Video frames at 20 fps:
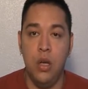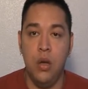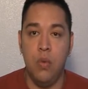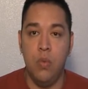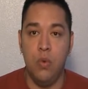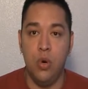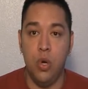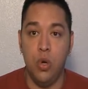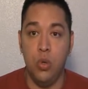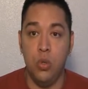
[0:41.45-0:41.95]

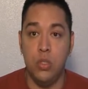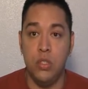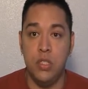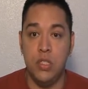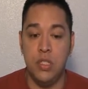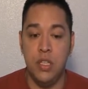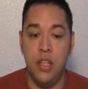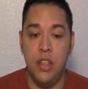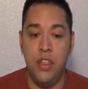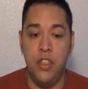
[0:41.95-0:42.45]

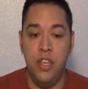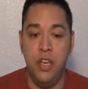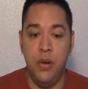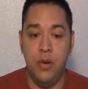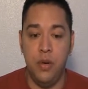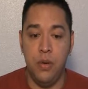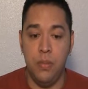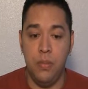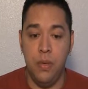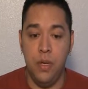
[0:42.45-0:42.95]
Rolle's
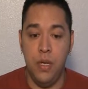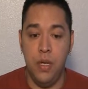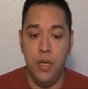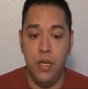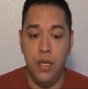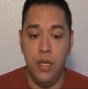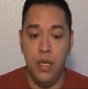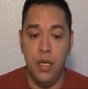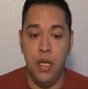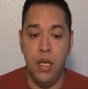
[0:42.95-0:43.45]
theorem,
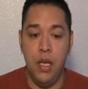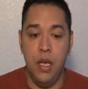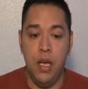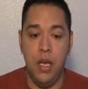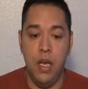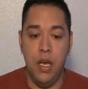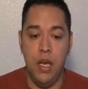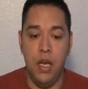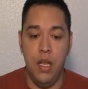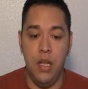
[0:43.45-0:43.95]

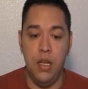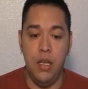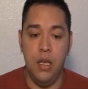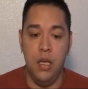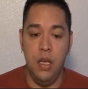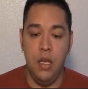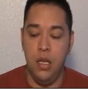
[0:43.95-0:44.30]
and